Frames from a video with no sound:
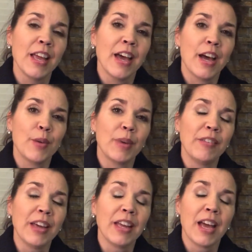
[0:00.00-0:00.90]
um,
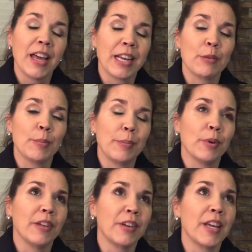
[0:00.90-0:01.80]
I've had, I had a couple
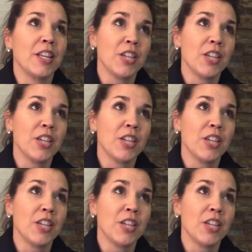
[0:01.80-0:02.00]
people, I've got a